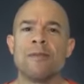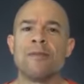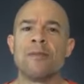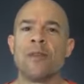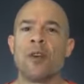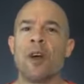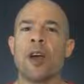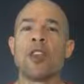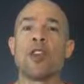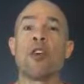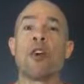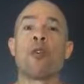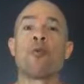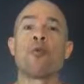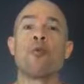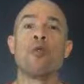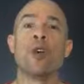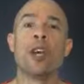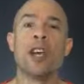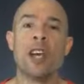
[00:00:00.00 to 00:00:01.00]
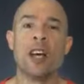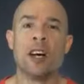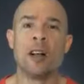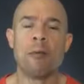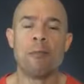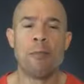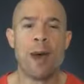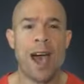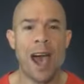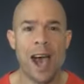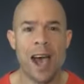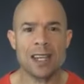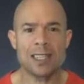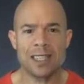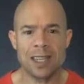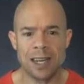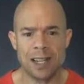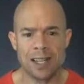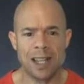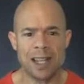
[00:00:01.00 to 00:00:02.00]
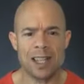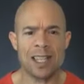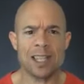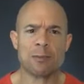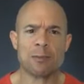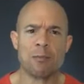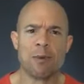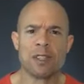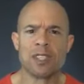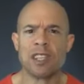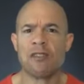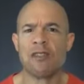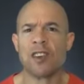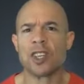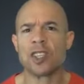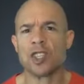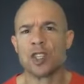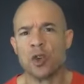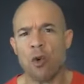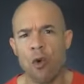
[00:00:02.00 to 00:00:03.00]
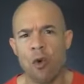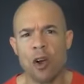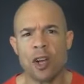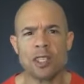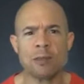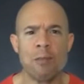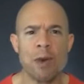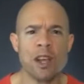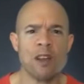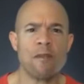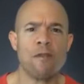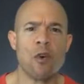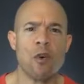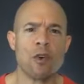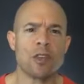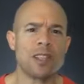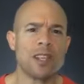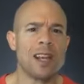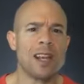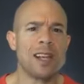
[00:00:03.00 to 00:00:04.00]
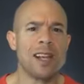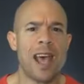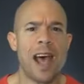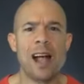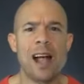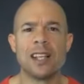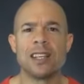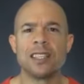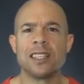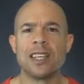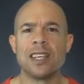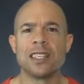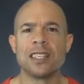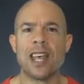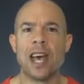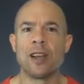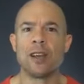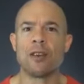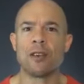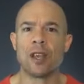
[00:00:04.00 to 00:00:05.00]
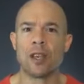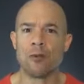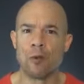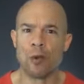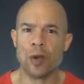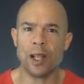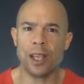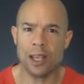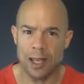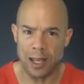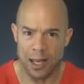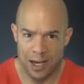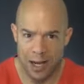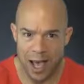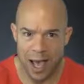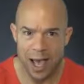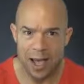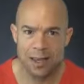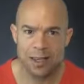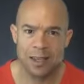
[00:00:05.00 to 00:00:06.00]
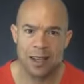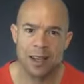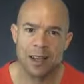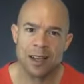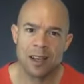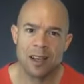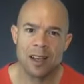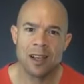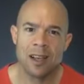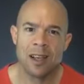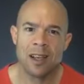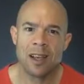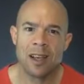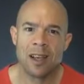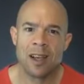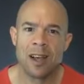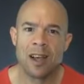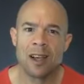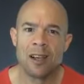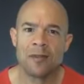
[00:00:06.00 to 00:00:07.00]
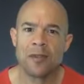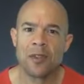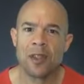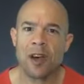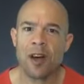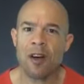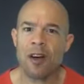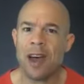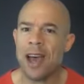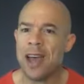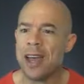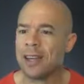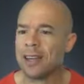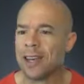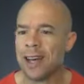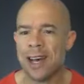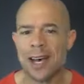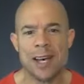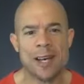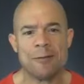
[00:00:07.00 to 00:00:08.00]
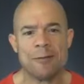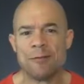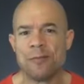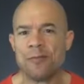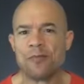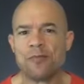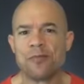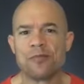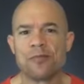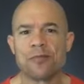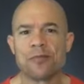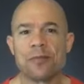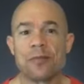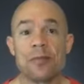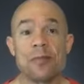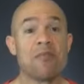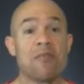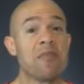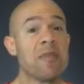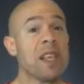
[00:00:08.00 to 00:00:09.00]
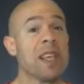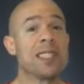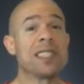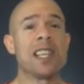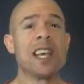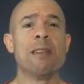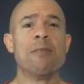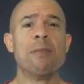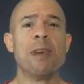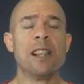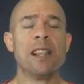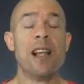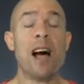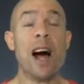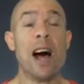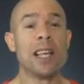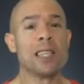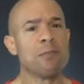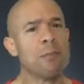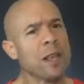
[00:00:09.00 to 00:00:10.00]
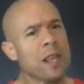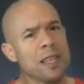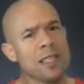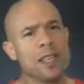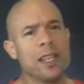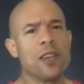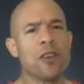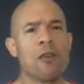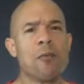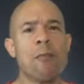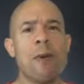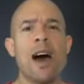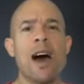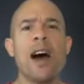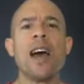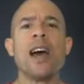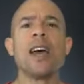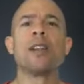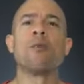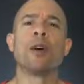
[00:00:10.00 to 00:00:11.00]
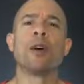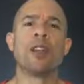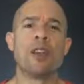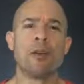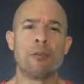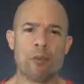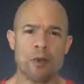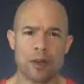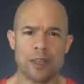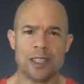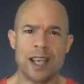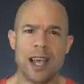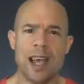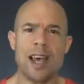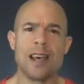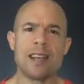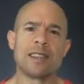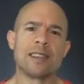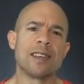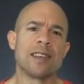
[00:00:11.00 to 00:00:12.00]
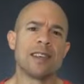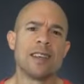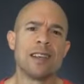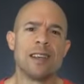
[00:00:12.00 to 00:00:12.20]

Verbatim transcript: right, your real passion and the specific stories, metaphors, and analogies that can really connect, all right, it's going to be lost, because in your mind when you present,